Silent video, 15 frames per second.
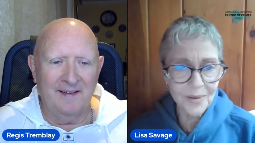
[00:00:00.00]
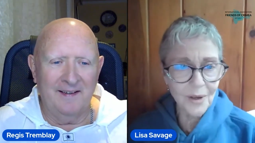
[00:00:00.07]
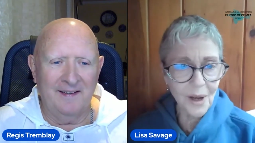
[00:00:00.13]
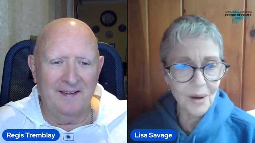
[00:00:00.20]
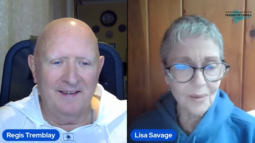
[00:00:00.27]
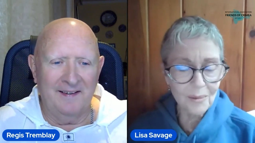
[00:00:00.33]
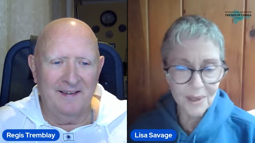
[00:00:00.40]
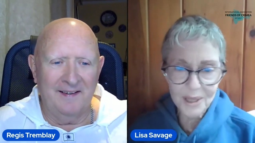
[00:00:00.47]

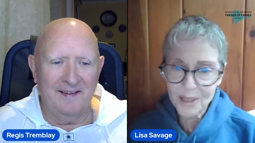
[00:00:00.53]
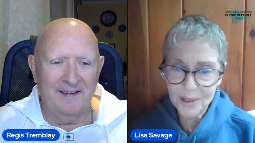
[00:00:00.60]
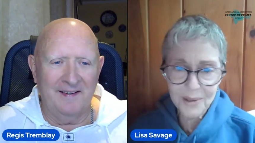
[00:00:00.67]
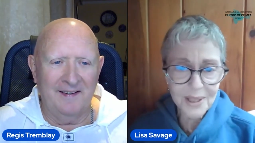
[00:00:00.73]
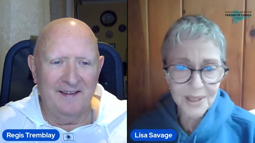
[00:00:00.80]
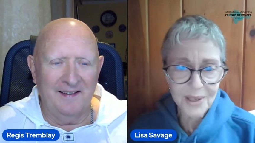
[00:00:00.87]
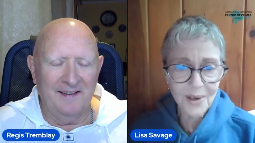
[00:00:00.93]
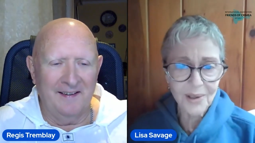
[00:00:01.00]
Speaker 1: not once you
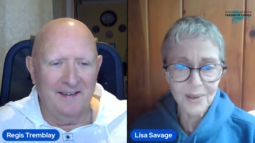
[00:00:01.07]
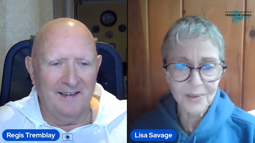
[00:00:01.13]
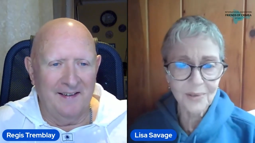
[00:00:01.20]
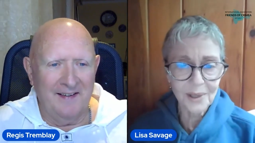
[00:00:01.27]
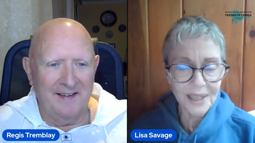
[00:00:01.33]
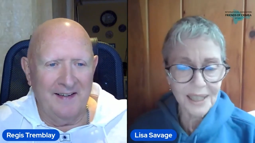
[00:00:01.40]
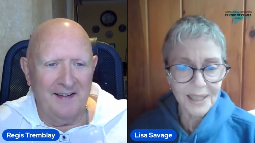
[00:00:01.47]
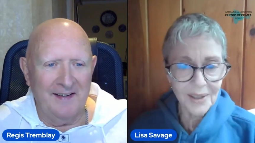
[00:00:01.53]
start
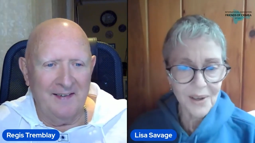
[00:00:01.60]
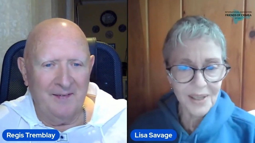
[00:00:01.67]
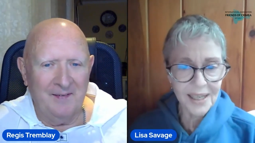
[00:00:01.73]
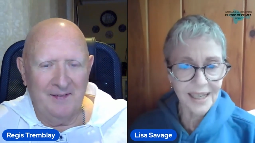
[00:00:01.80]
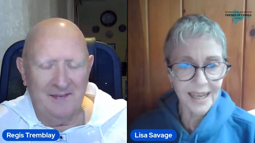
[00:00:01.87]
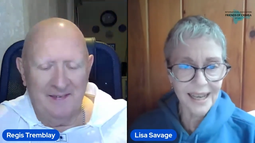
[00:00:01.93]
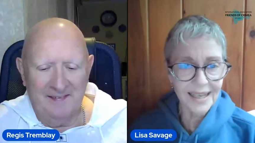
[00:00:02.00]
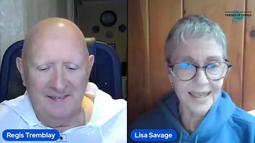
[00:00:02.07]
really yeah.
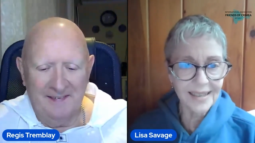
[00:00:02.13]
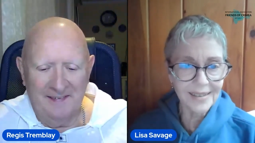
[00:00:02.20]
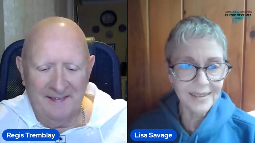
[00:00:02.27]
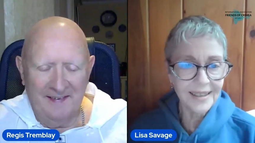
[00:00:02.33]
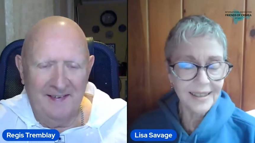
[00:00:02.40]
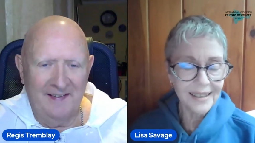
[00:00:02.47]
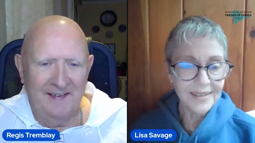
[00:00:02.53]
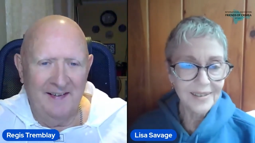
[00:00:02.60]
looking at it,
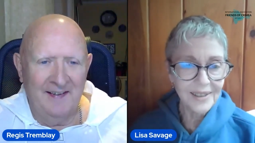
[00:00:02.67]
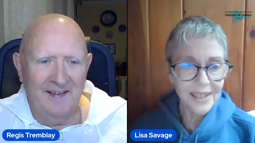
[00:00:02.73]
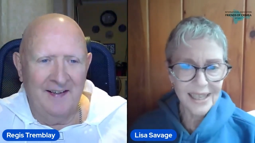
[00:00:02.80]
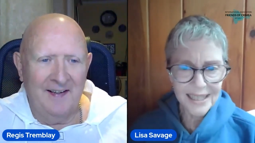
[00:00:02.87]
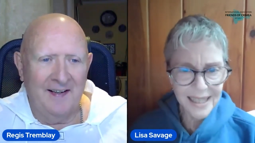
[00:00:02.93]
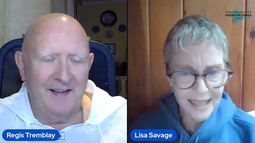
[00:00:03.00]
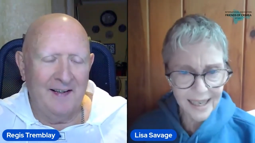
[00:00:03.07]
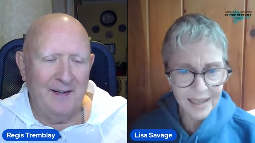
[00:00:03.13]

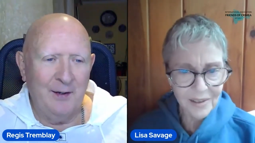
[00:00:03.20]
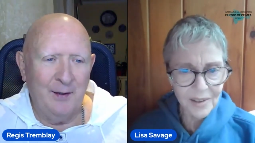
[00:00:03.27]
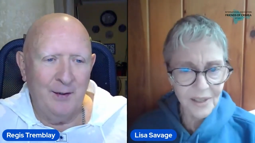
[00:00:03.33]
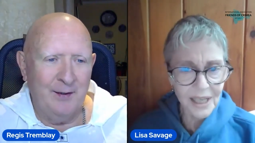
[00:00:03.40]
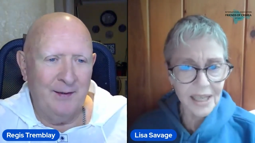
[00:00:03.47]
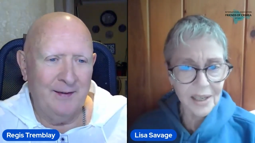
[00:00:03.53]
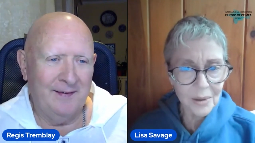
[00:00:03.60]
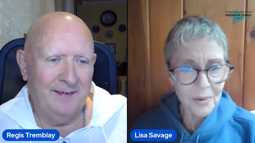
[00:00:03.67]
realizing how do
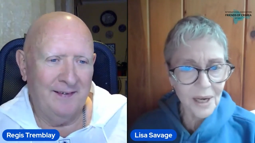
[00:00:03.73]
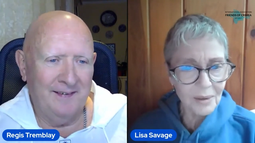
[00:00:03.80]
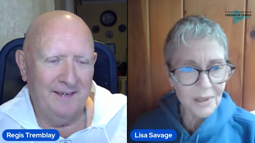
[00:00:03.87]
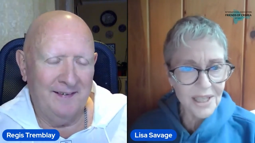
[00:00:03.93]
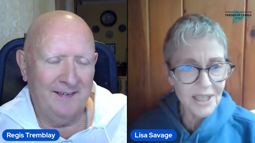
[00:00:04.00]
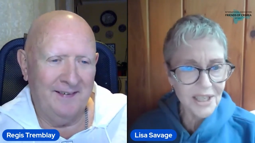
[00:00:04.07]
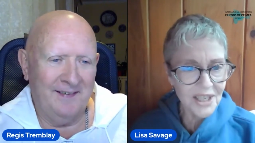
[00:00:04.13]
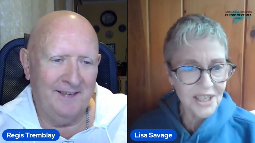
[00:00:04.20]
they get away
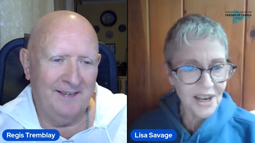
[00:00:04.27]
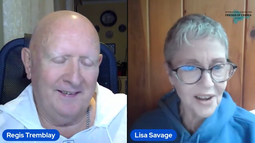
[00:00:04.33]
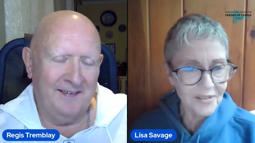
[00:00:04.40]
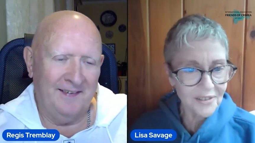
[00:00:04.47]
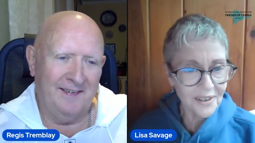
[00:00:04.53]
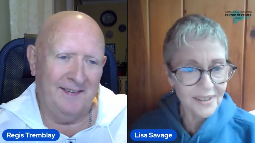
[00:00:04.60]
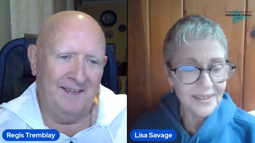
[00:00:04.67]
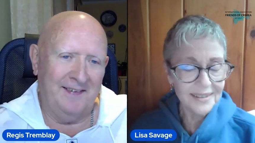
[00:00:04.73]
with this
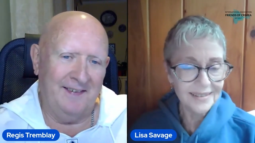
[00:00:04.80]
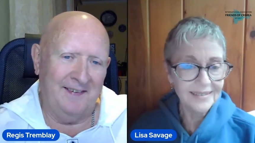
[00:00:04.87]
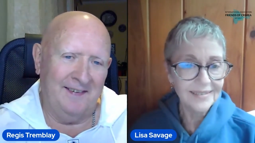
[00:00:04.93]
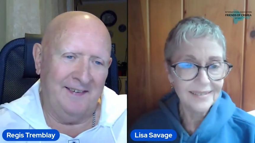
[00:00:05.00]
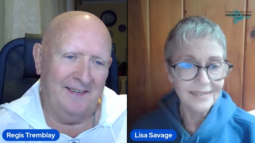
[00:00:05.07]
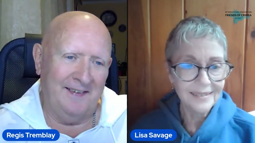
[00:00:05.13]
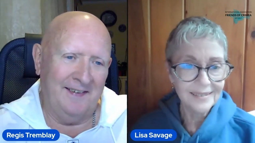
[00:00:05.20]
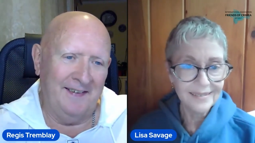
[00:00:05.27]
stuff?
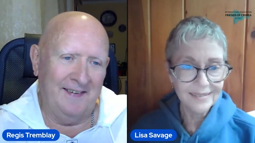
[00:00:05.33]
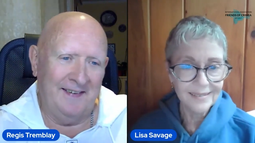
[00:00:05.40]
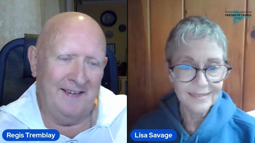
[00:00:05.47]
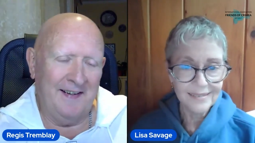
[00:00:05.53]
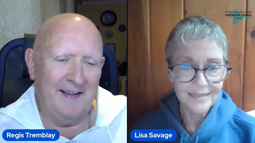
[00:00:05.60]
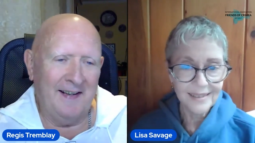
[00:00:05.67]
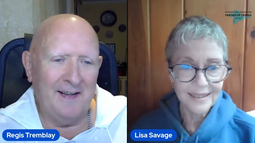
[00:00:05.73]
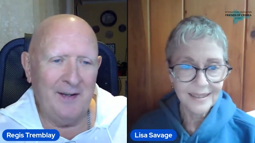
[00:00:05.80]

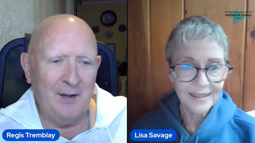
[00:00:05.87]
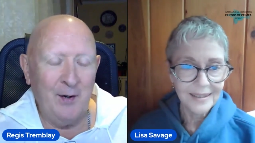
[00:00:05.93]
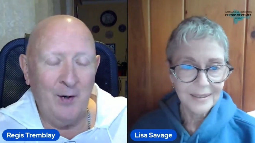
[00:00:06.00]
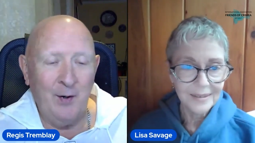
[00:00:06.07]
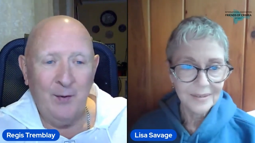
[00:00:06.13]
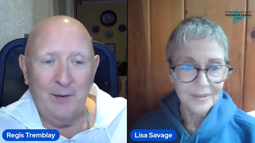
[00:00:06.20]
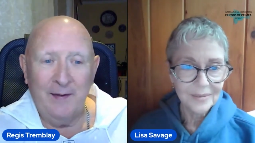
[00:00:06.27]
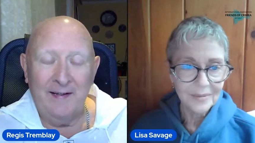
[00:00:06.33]
Speaker 2: You
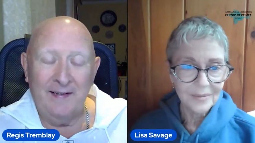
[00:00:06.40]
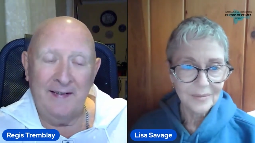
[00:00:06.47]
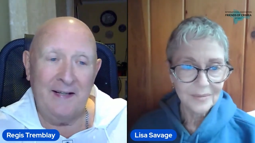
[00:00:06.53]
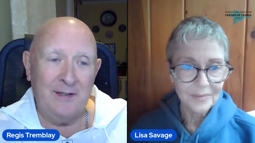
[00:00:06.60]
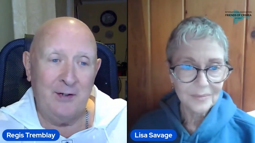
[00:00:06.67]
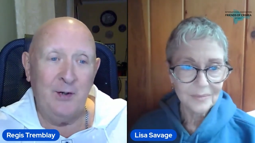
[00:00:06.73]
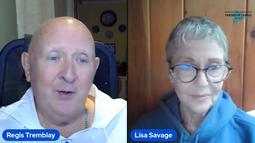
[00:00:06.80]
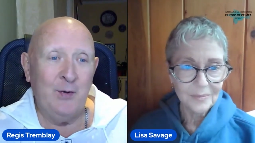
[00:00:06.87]
know,
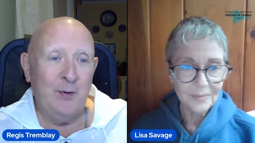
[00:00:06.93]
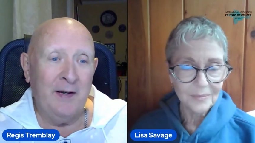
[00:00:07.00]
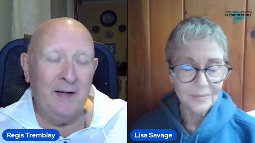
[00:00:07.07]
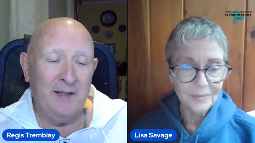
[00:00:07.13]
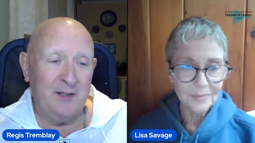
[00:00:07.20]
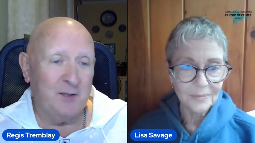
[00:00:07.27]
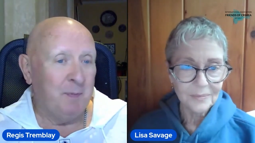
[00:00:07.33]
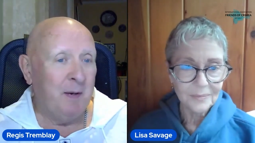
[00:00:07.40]
they do,
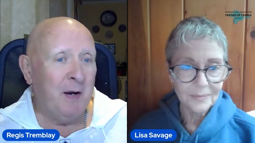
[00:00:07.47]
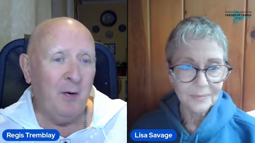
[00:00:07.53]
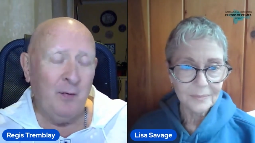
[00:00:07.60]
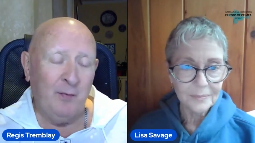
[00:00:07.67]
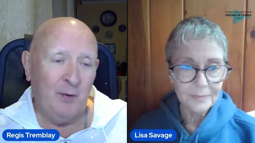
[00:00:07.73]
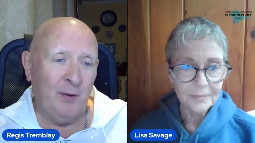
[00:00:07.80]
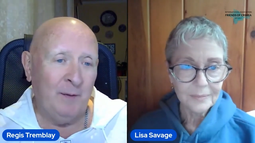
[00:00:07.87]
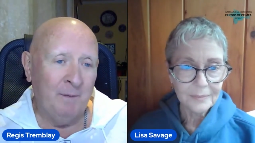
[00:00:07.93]
and it's
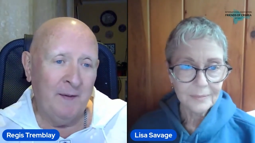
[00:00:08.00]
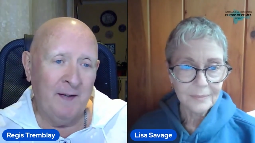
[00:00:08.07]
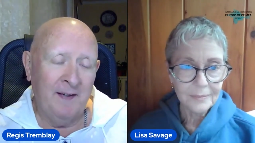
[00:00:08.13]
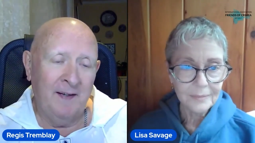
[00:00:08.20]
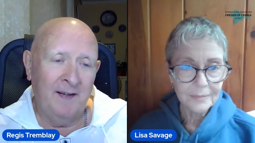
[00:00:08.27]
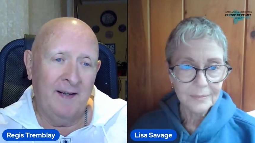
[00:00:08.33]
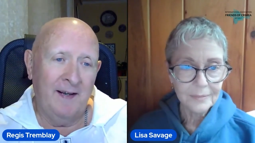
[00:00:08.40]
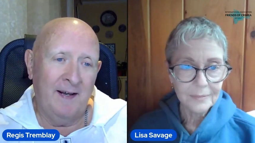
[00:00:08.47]
powerful.
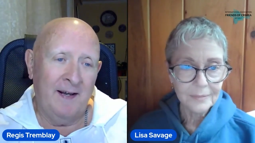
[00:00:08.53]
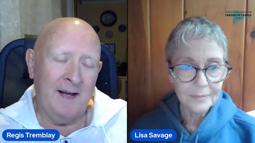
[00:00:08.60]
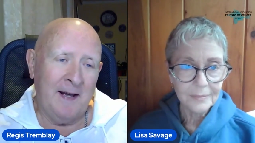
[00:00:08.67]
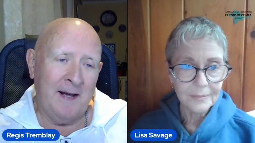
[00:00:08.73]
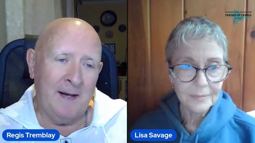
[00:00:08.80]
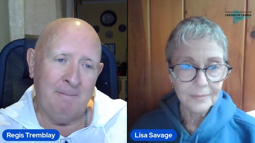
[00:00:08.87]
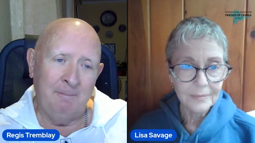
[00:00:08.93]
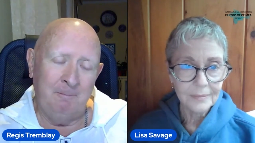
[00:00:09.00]

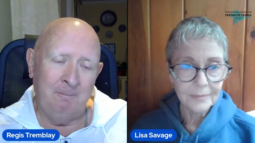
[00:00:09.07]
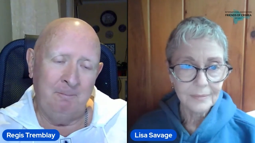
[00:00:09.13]
Um,